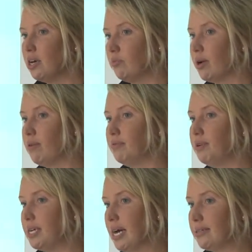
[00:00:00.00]
where a
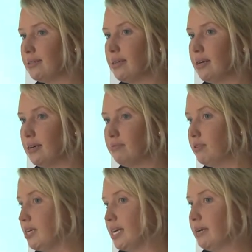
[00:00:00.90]
root
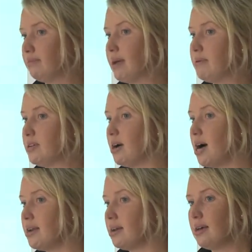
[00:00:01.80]
hair has maybe
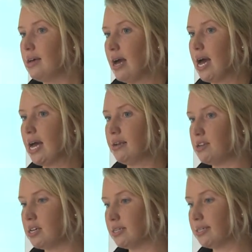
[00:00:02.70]
died, and
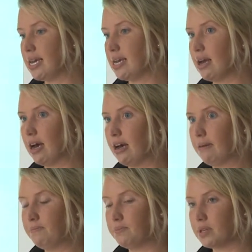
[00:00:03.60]
you can see
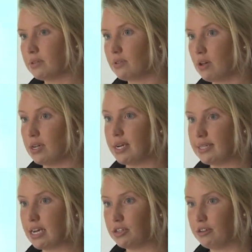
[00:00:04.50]

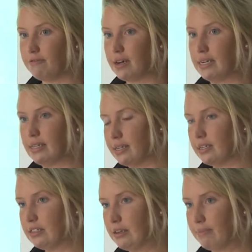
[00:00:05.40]
colonisation of fungi that
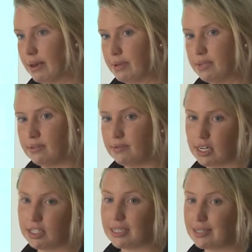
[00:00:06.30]
has maybe
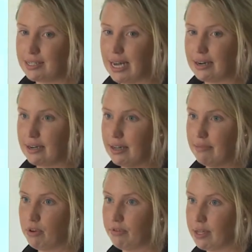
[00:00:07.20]
digested that and
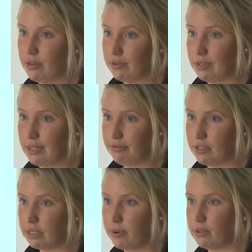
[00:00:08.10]
then moving along to
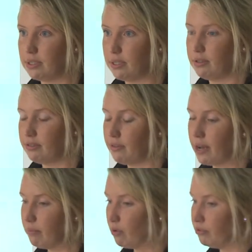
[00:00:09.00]
different spots to
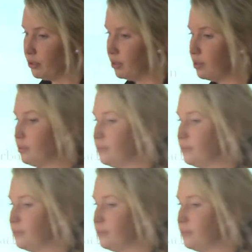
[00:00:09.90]
find more food.